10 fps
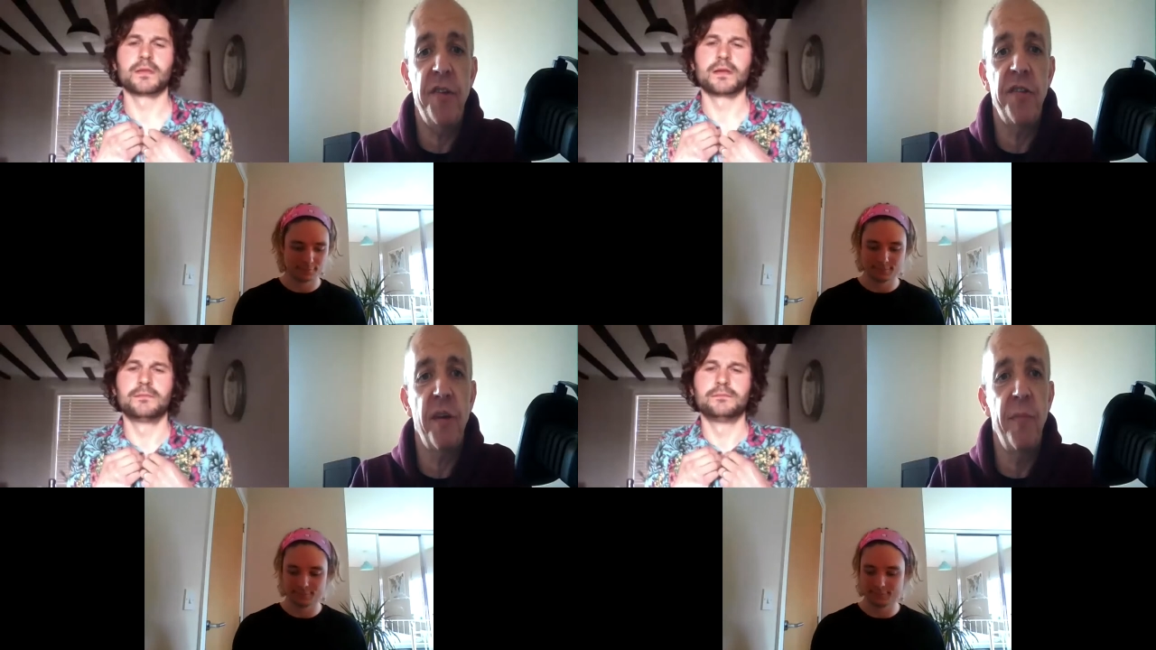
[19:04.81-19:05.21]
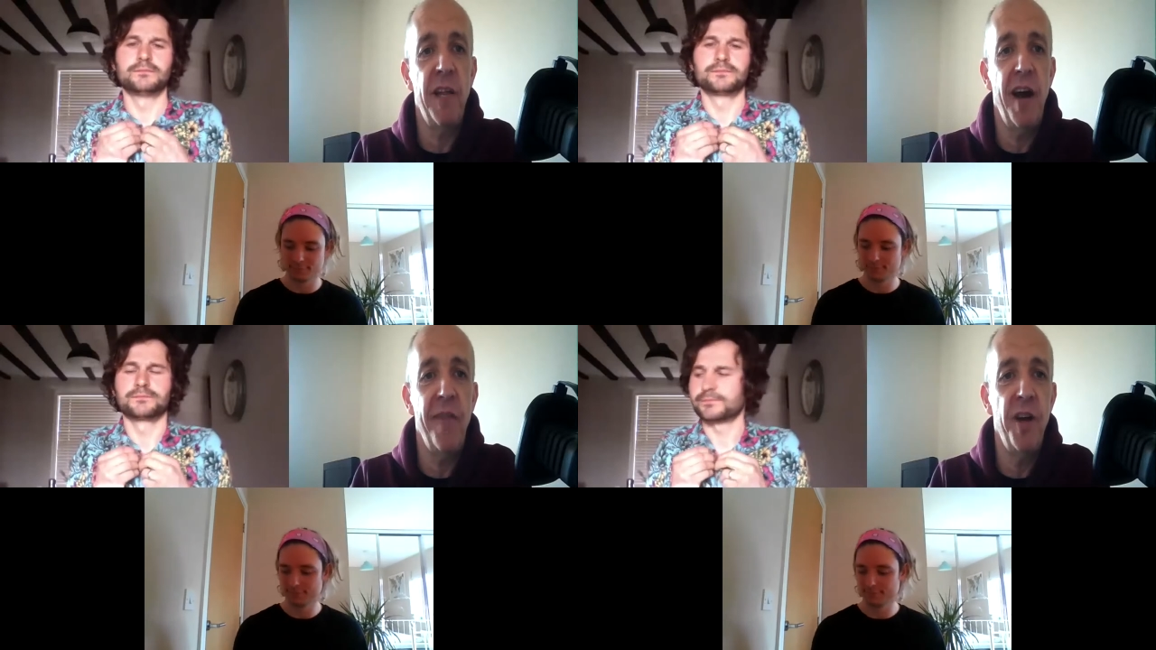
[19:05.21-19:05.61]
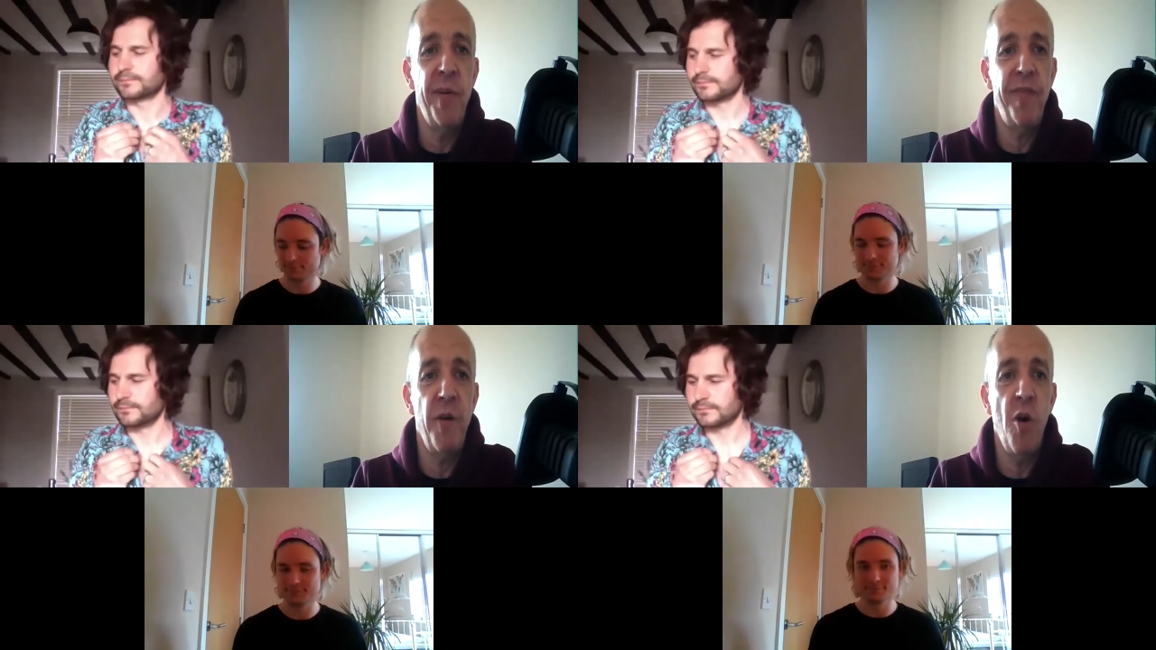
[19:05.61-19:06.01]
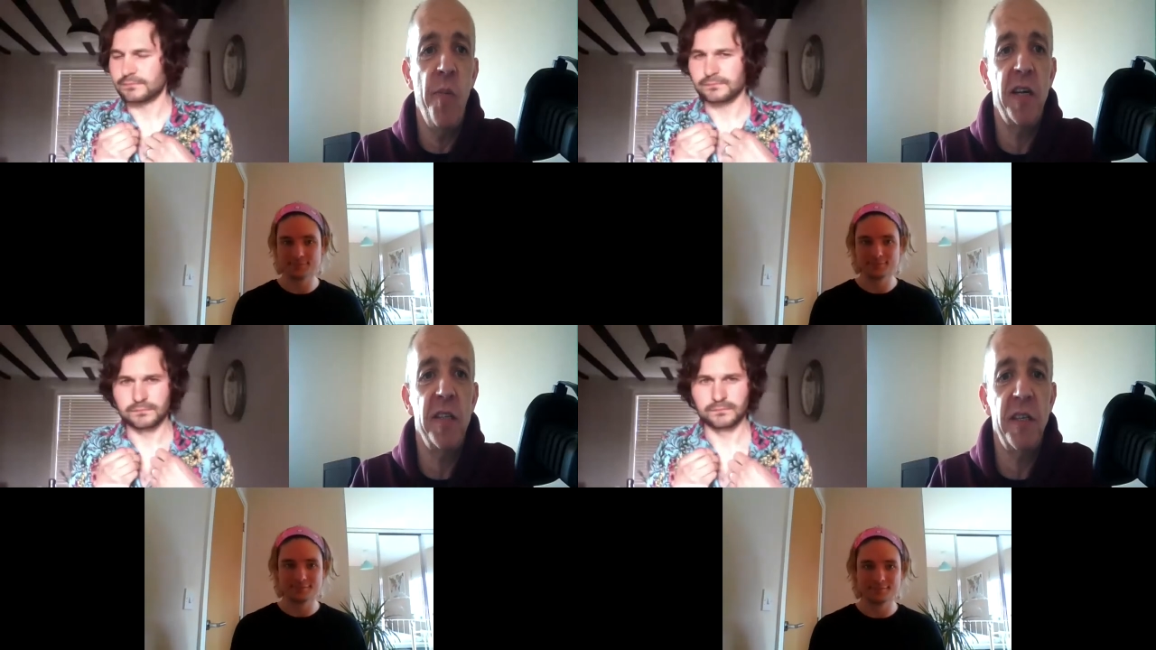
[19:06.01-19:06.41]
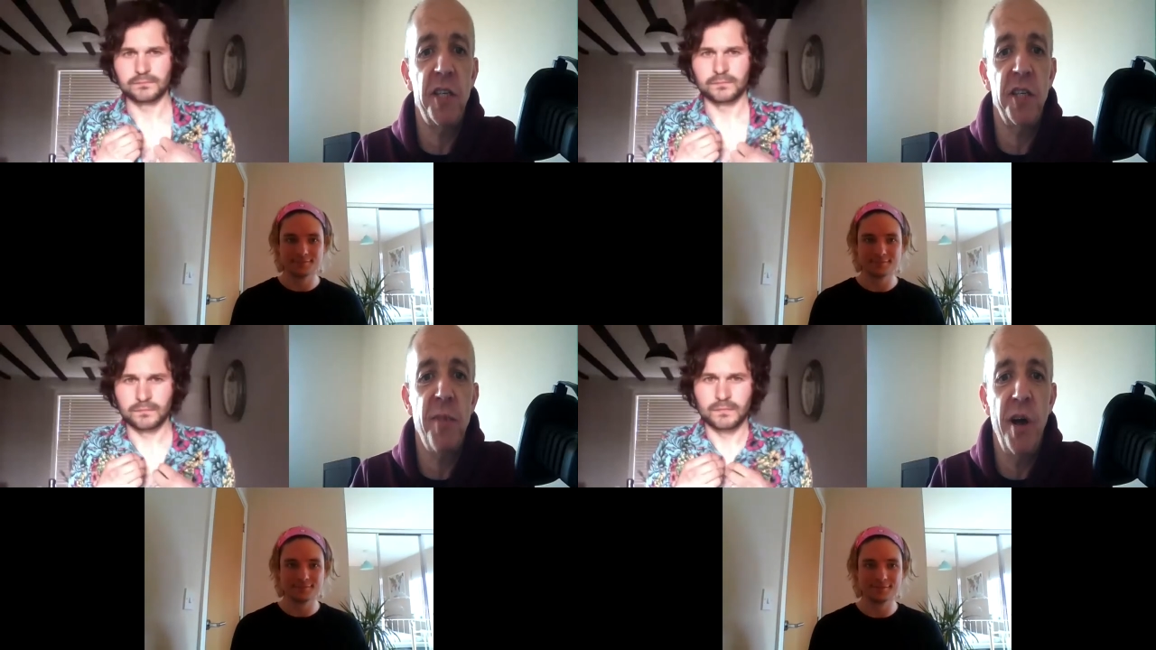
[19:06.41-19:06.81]
Speaker 1: you to somebody that I've heard before because it's
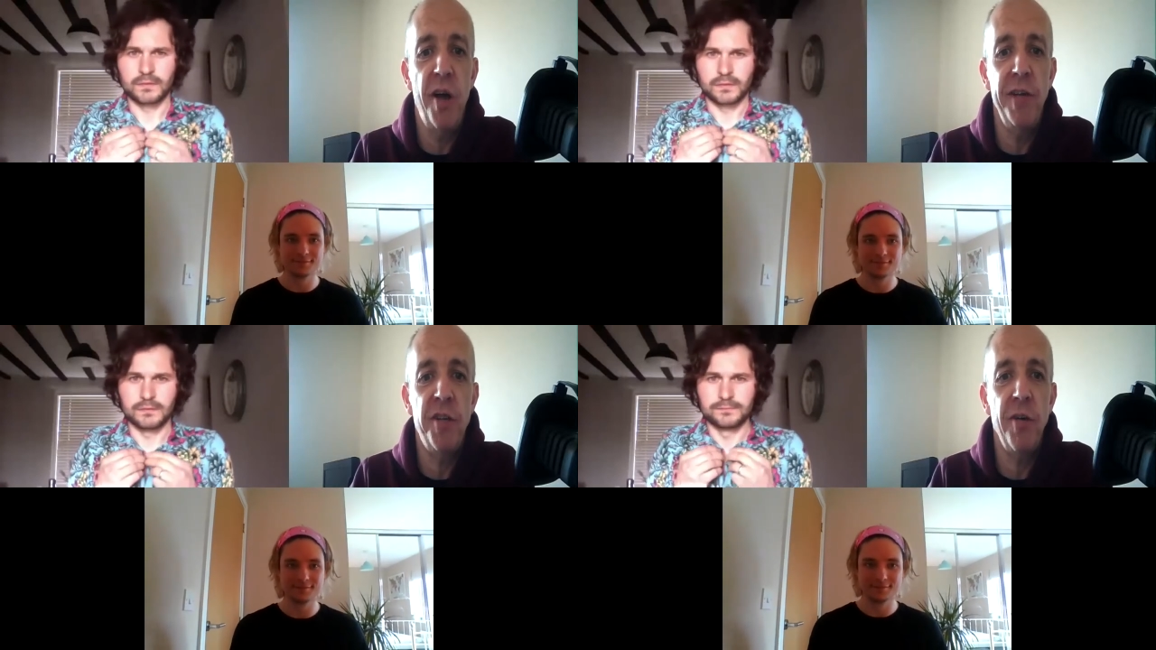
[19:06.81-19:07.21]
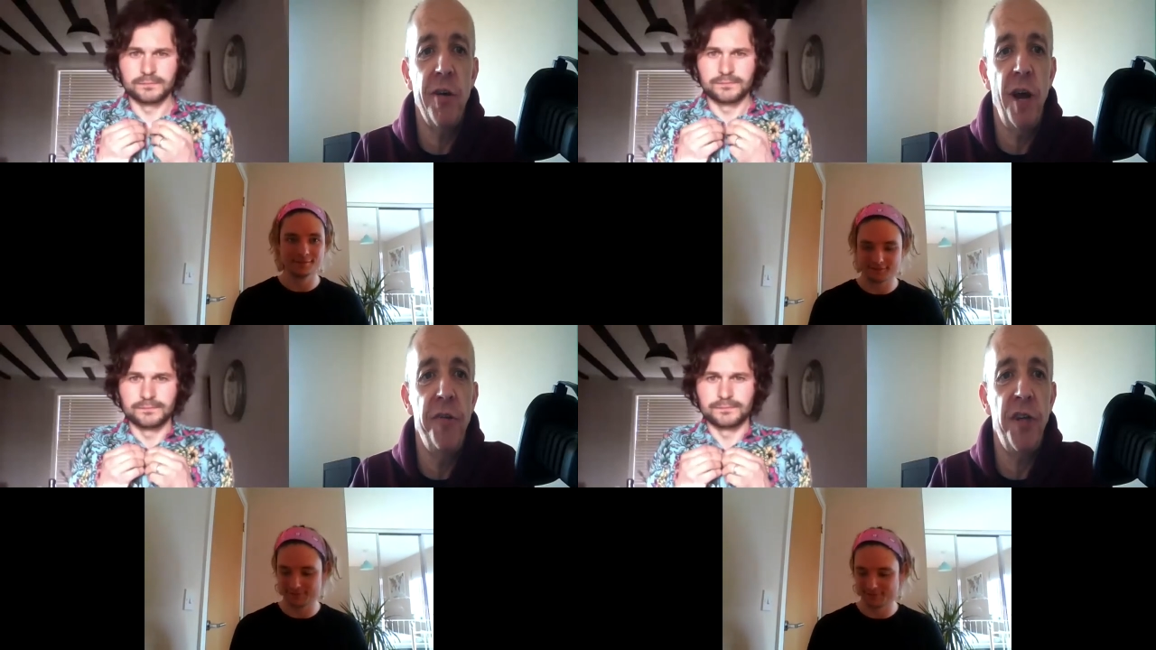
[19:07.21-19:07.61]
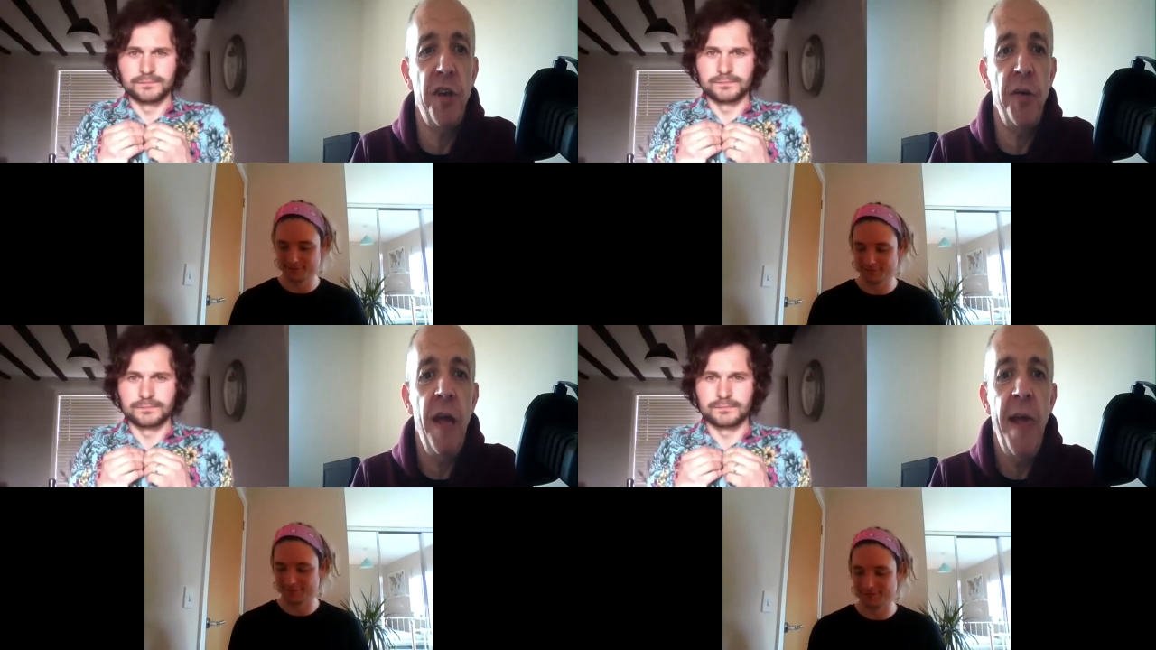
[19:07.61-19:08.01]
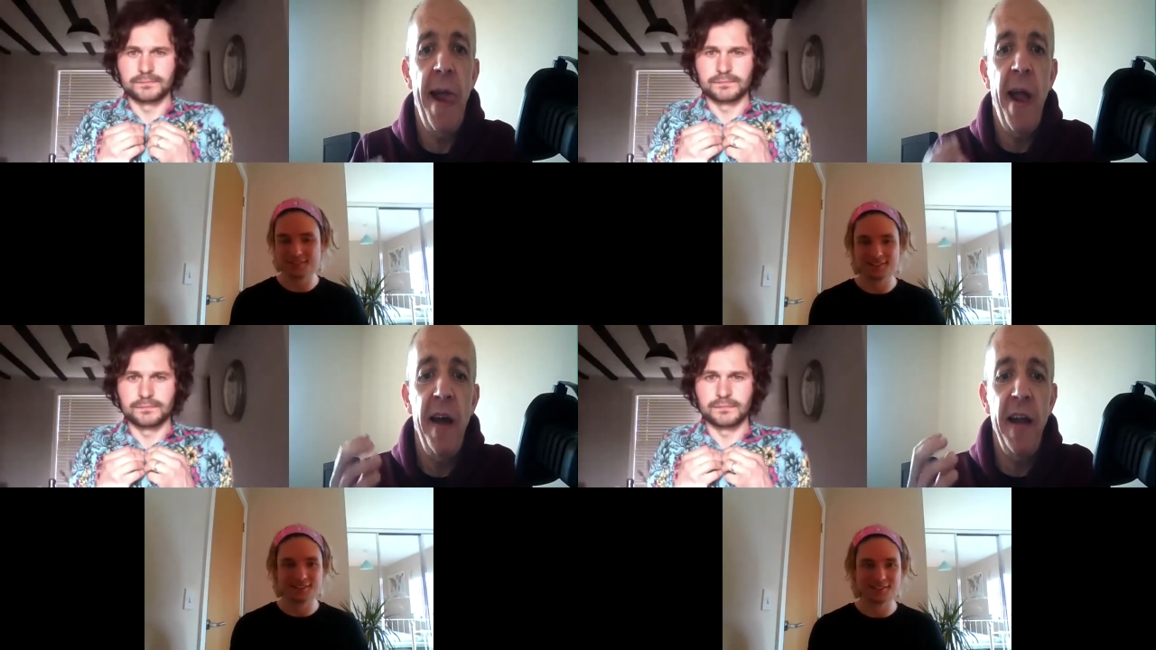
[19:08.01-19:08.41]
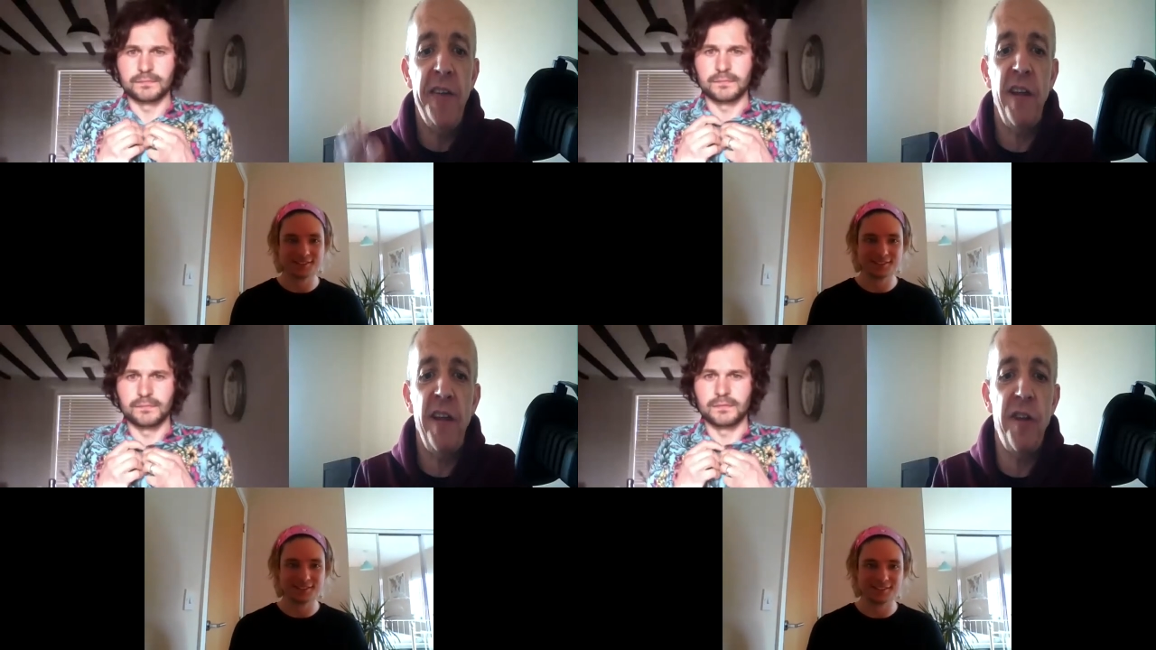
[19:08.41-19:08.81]
just my only sort of go to
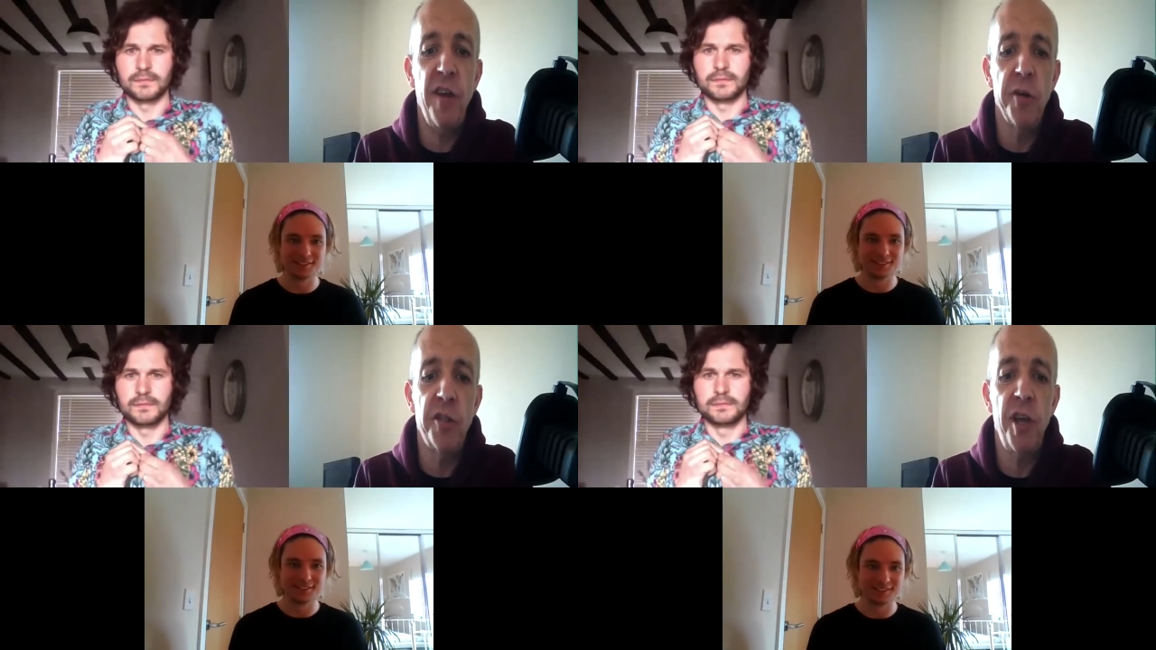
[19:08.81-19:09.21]
listening to your